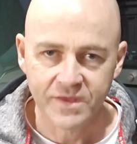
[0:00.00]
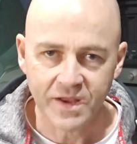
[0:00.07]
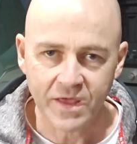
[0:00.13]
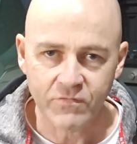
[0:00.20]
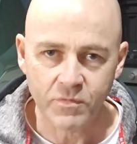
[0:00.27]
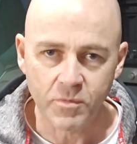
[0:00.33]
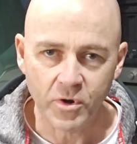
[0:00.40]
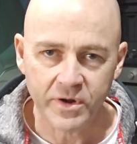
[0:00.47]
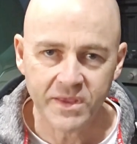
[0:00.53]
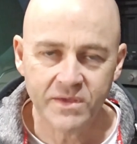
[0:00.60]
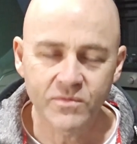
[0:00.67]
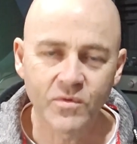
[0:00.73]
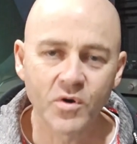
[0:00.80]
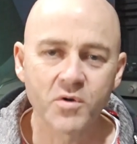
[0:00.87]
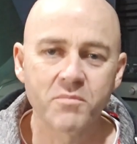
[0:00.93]
G'day
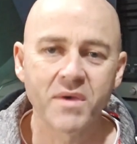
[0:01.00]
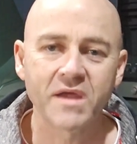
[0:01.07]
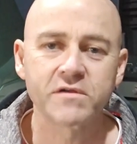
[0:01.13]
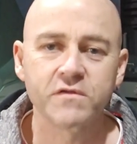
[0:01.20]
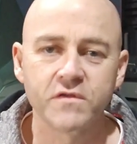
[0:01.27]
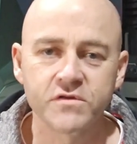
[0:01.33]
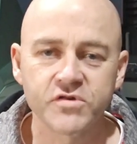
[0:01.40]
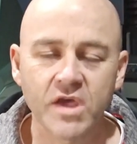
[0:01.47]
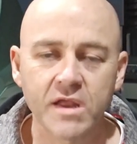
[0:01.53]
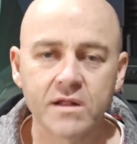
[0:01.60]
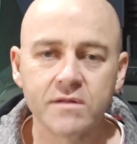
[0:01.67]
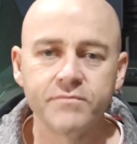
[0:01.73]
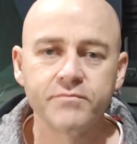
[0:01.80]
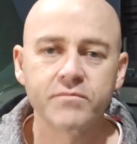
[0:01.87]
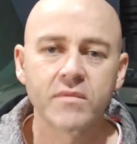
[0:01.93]
everybody, welcome back to the
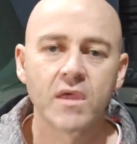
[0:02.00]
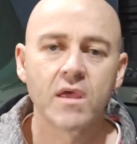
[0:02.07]
channel.